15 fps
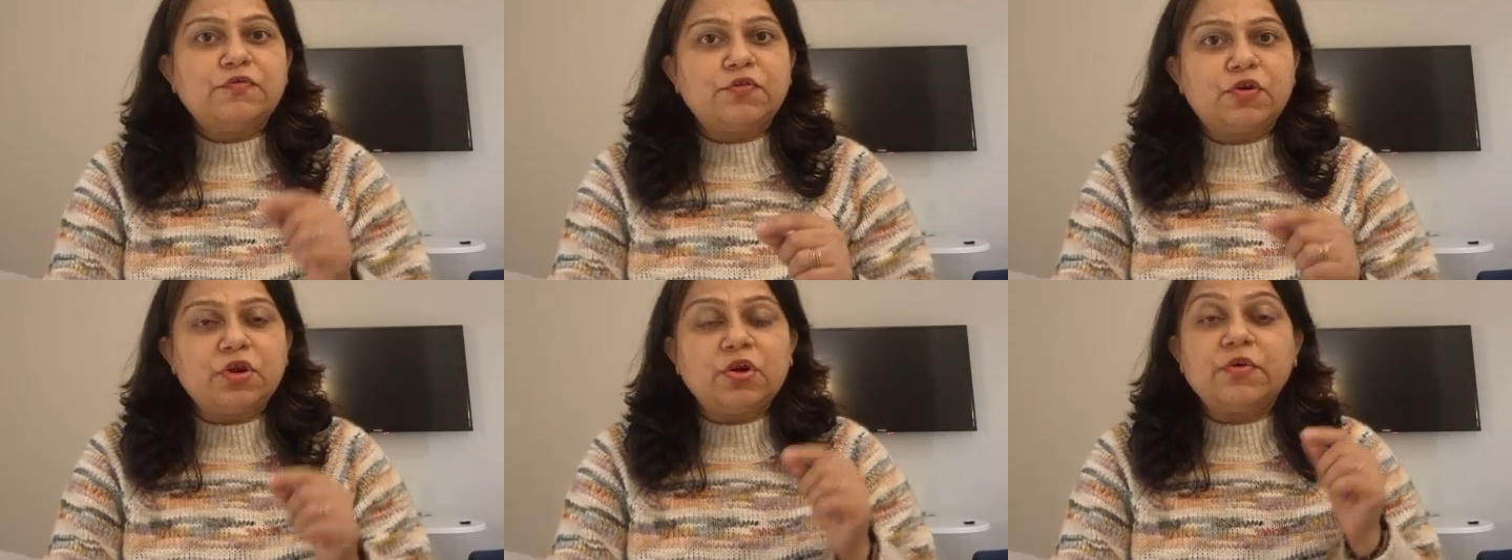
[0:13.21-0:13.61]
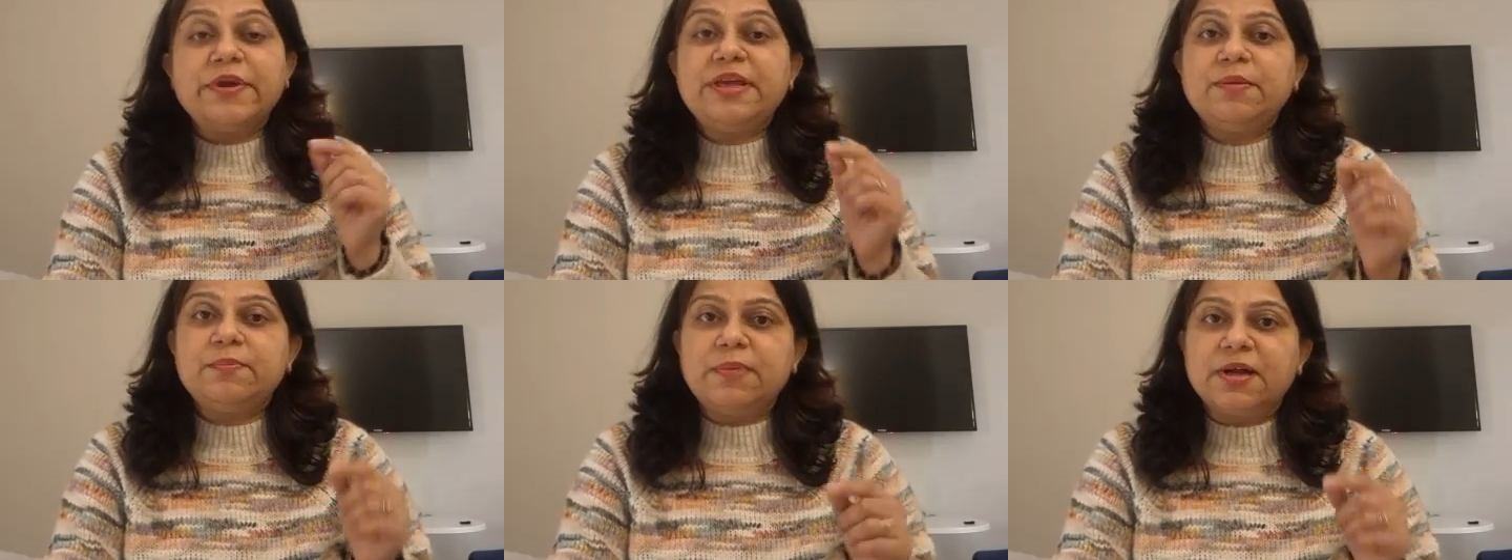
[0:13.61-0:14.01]

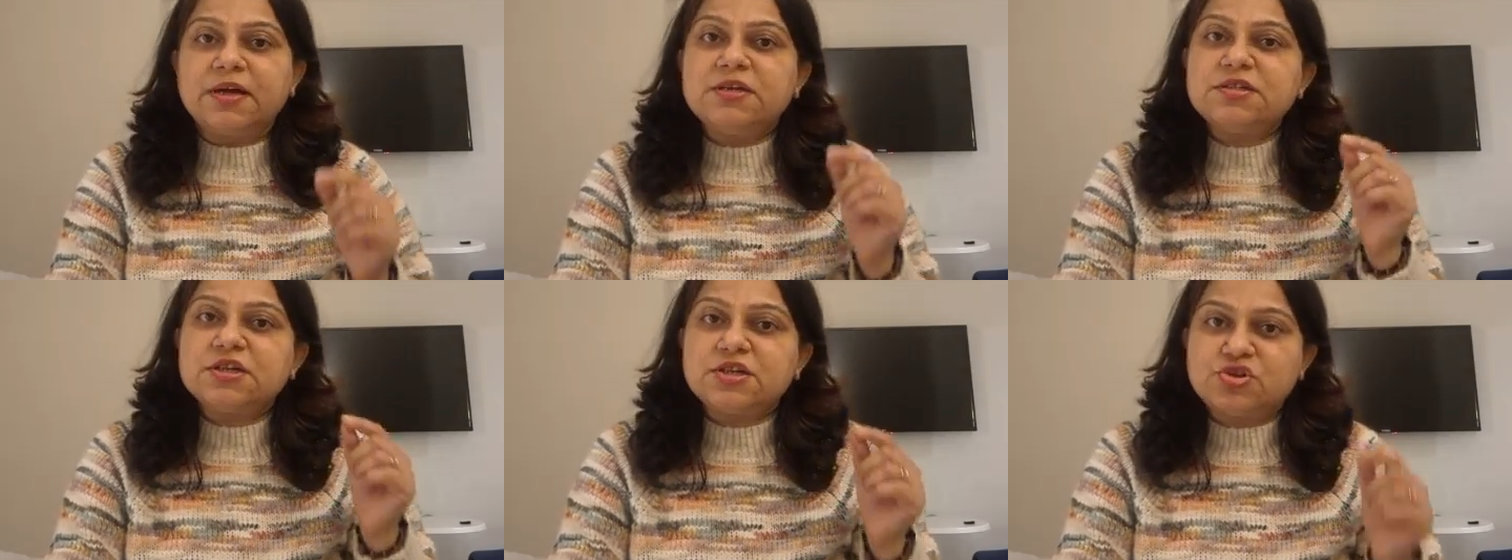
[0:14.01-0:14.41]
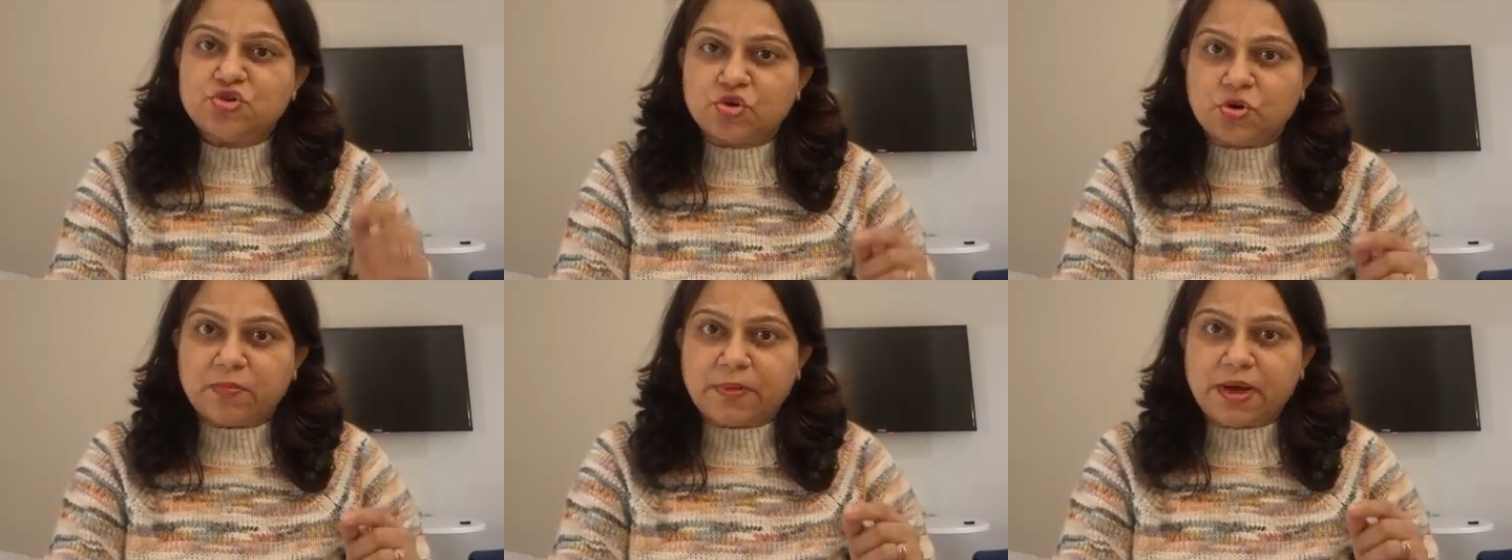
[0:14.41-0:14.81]
following blunt
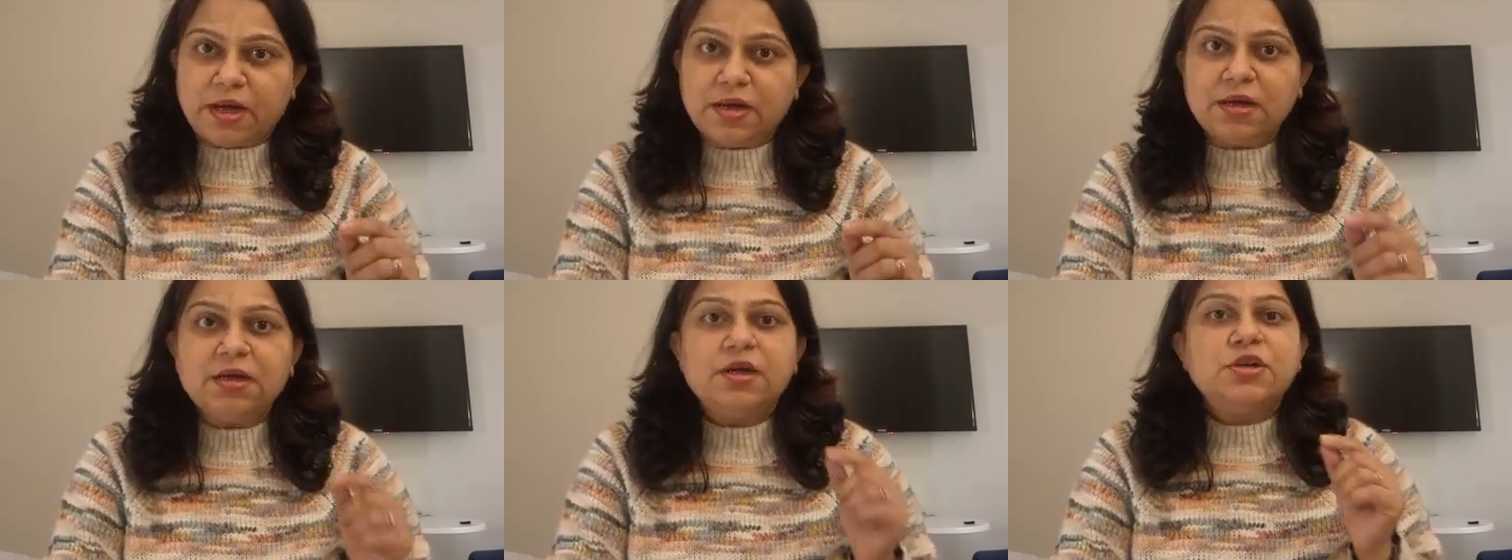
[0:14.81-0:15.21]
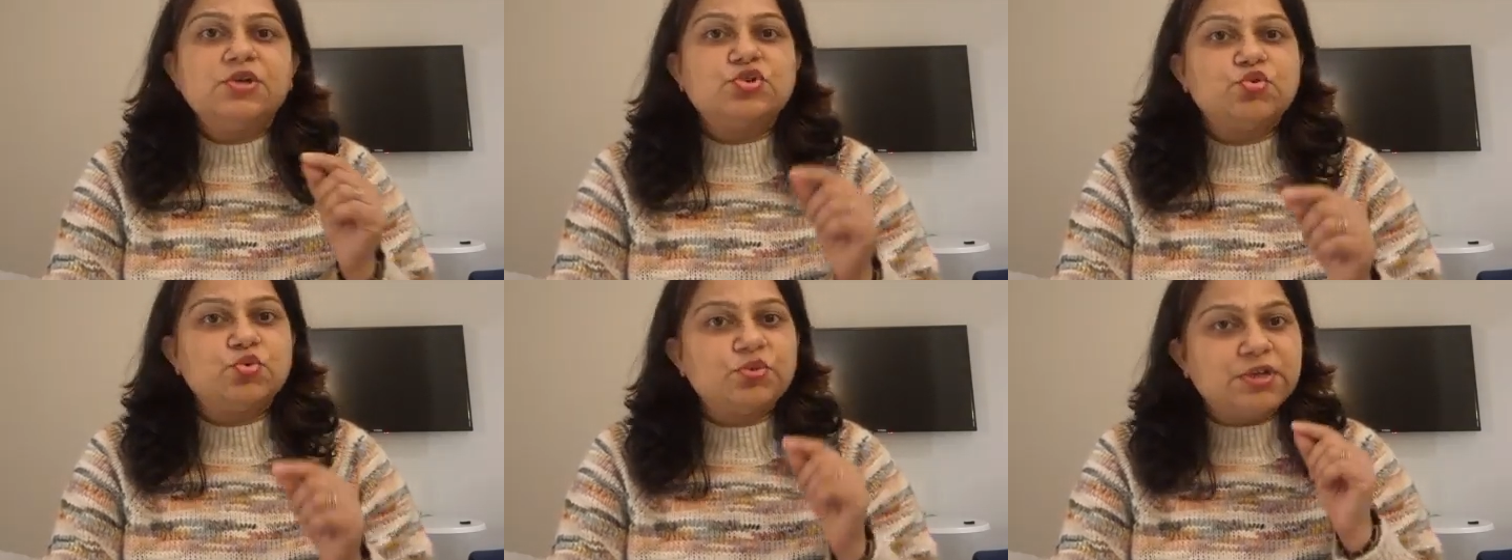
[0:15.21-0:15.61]
trauma
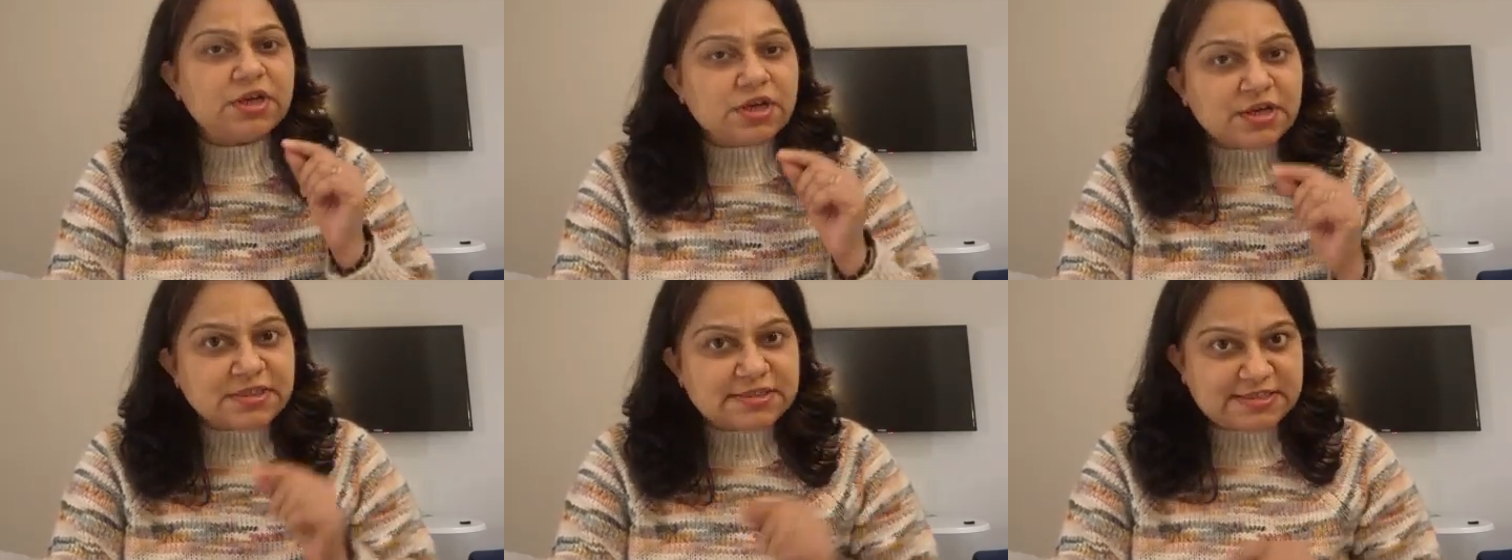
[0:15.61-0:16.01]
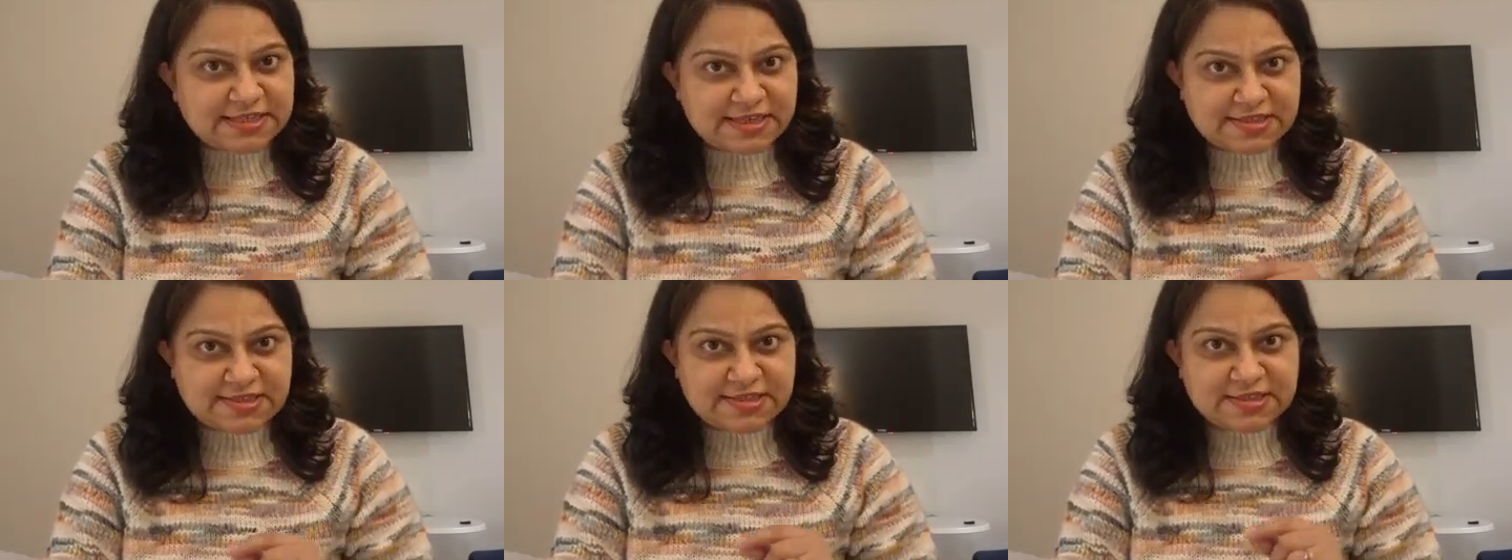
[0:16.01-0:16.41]
to the
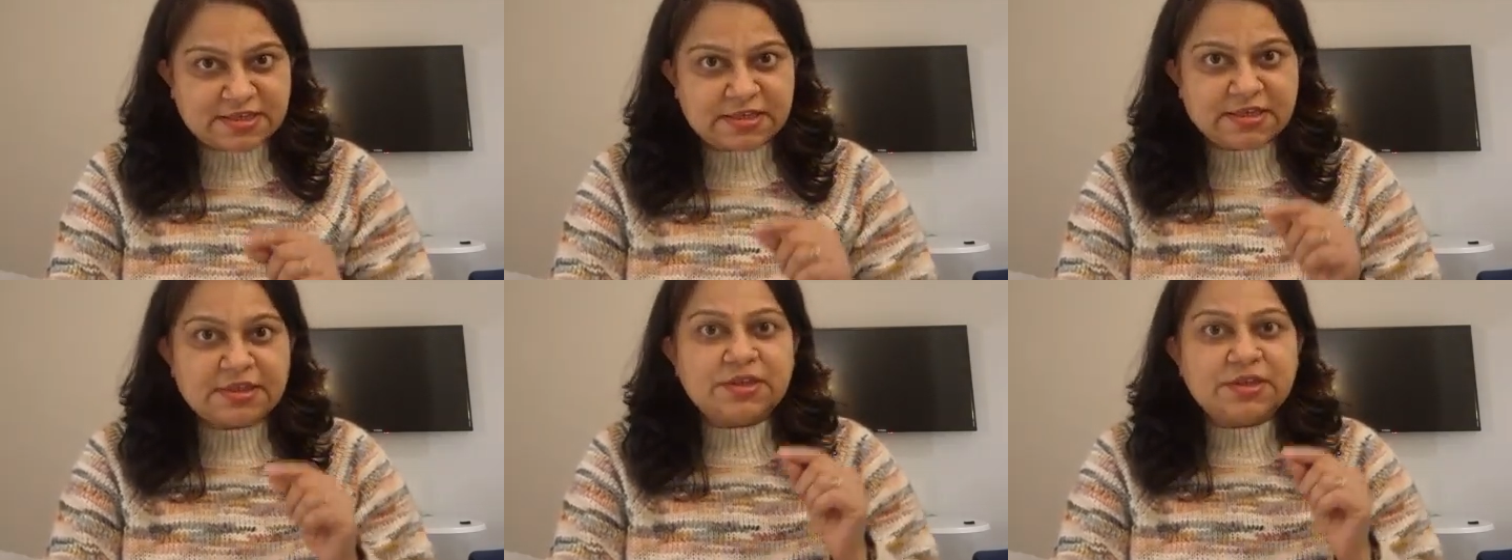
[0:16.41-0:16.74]
chest,